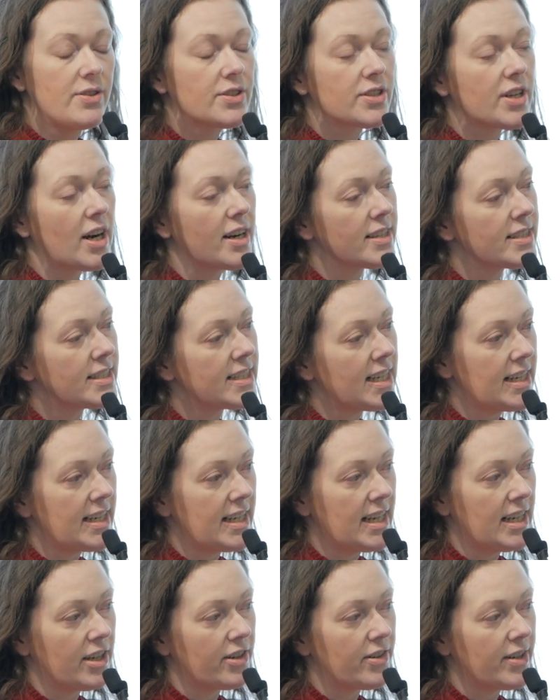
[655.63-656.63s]
you start
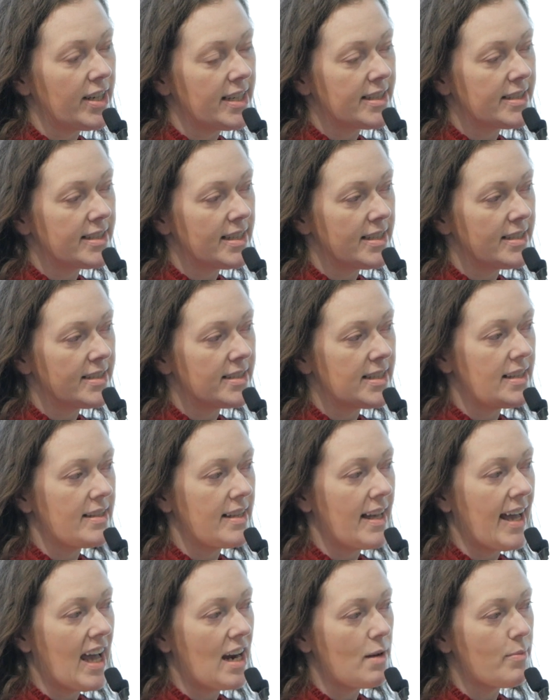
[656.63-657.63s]
seeing increases
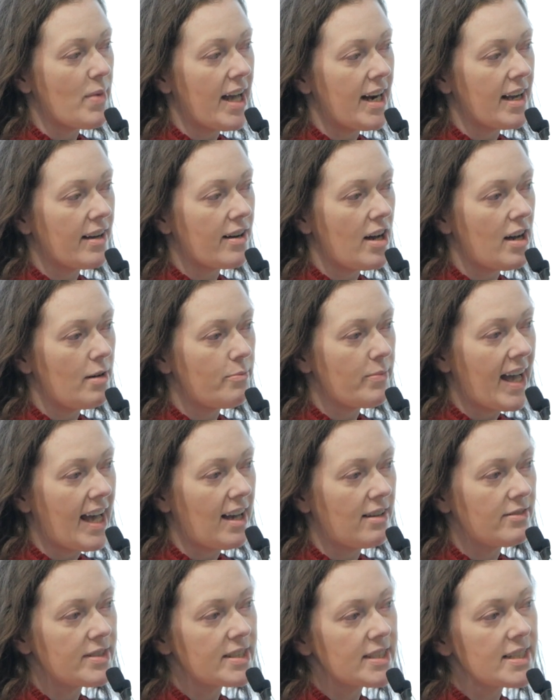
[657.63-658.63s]
in the antibiotic
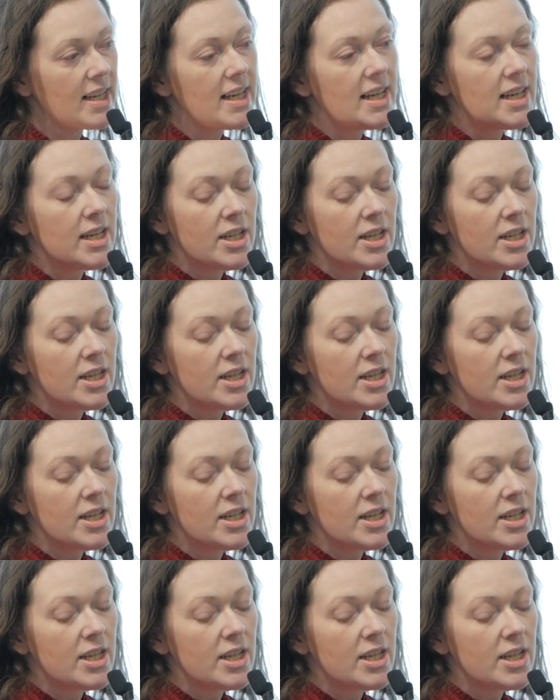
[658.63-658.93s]
compounds.